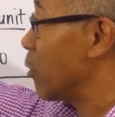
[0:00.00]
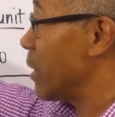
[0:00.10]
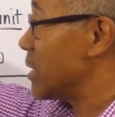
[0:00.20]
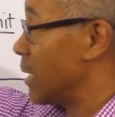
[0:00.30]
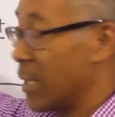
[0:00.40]

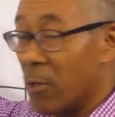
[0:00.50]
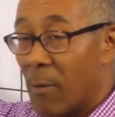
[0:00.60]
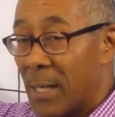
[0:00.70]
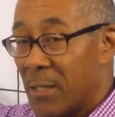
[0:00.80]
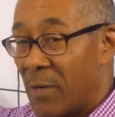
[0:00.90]
increase in N
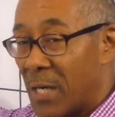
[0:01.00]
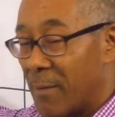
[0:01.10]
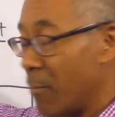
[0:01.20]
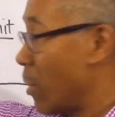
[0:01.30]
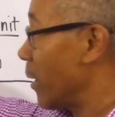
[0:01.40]
O I
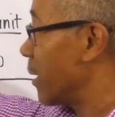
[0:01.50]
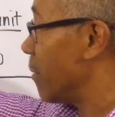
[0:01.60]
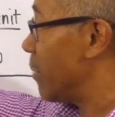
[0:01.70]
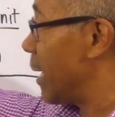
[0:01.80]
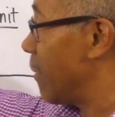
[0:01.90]
divided by
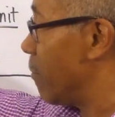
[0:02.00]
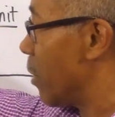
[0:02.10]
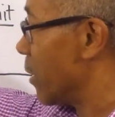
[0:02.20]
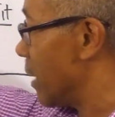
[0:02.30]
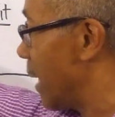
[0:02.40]
market by
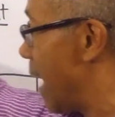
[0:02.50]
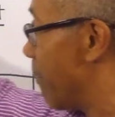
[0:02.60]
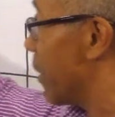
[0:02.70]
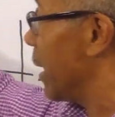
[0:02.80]
market cap